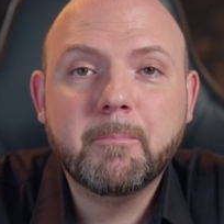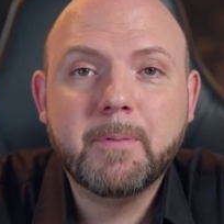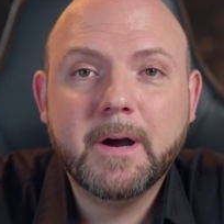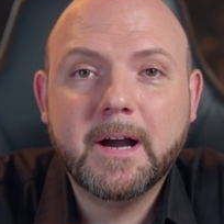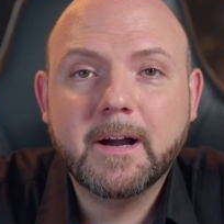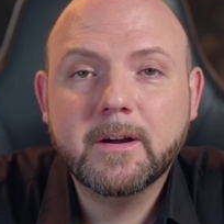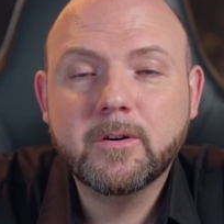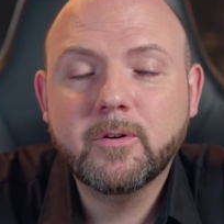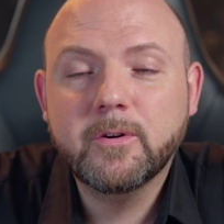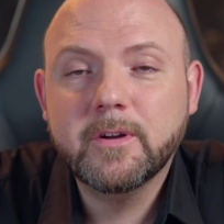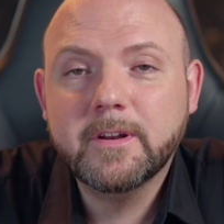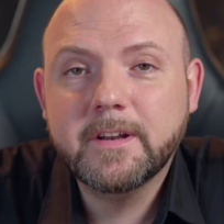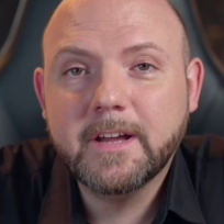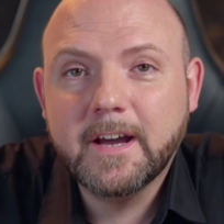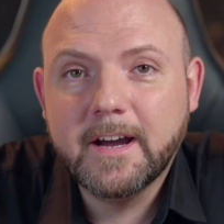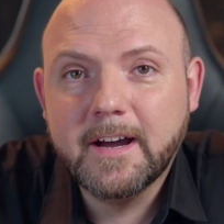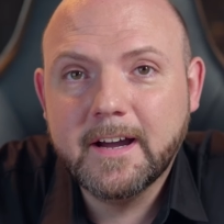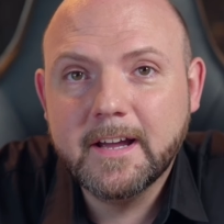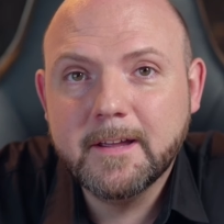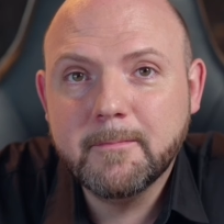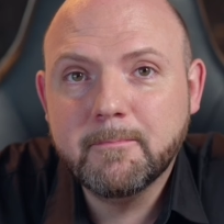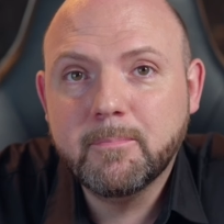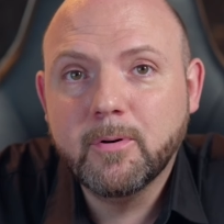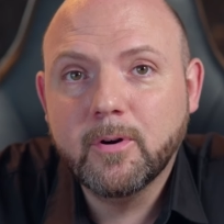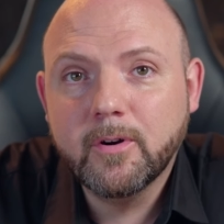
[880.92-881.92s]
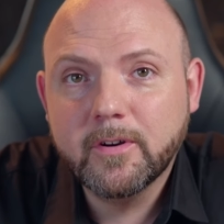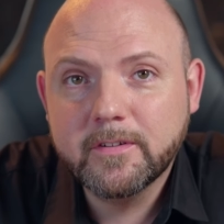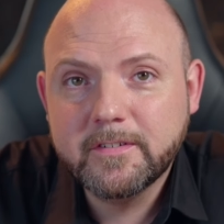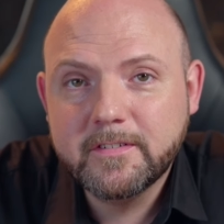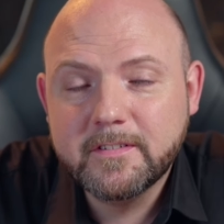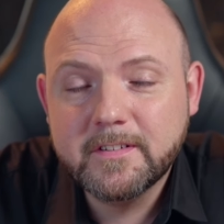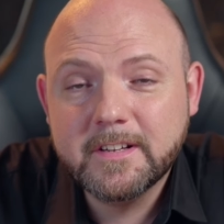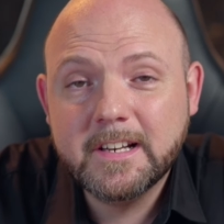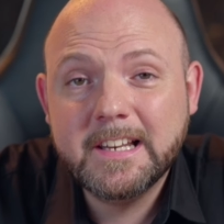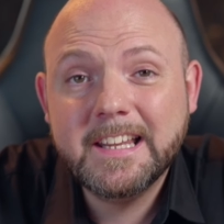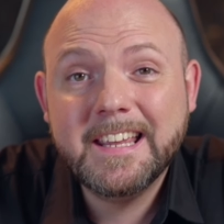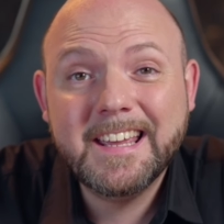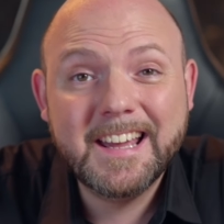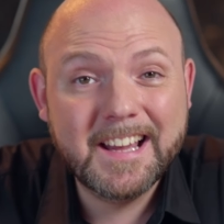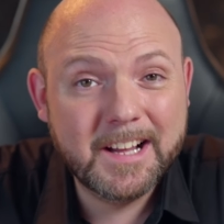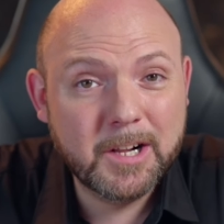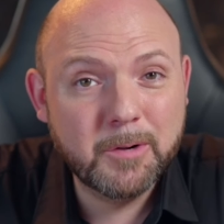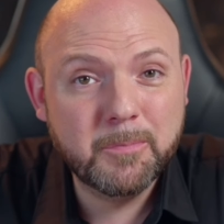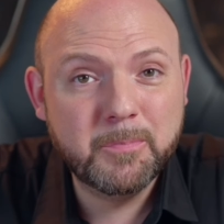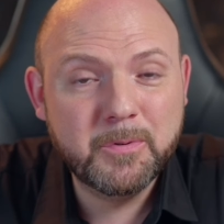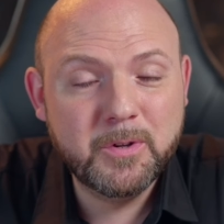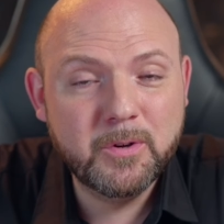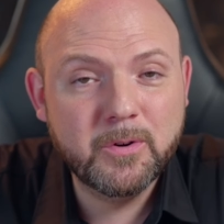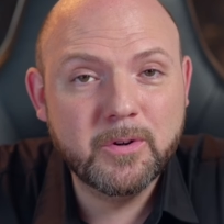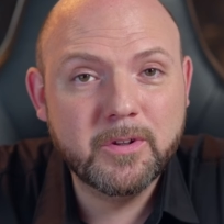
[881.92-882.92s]
Paco and I personally
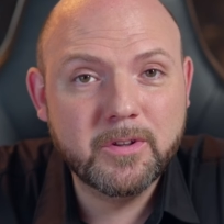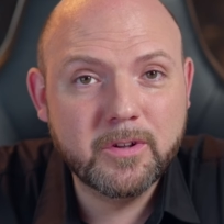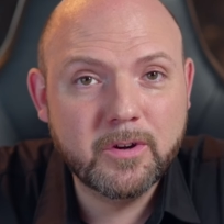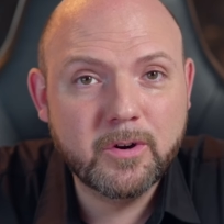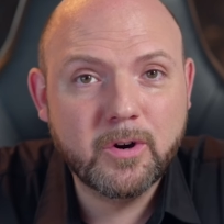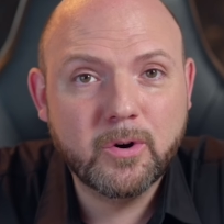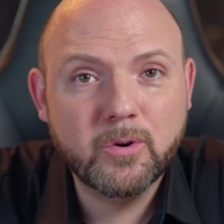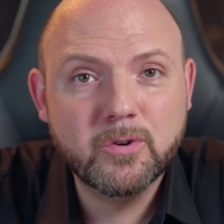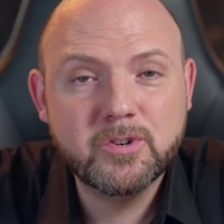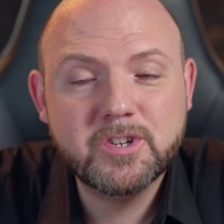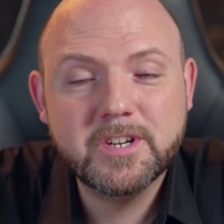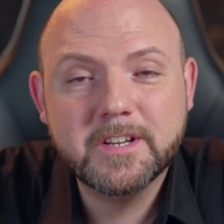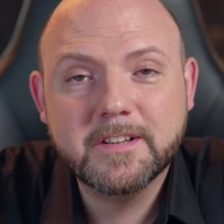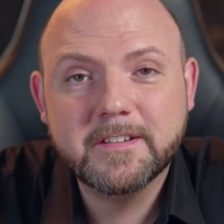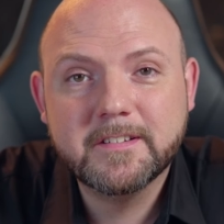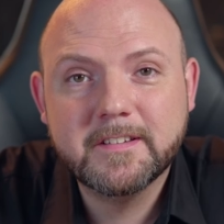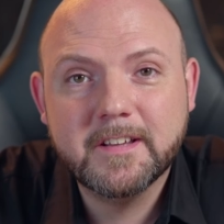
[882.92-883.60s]
help you in the coaching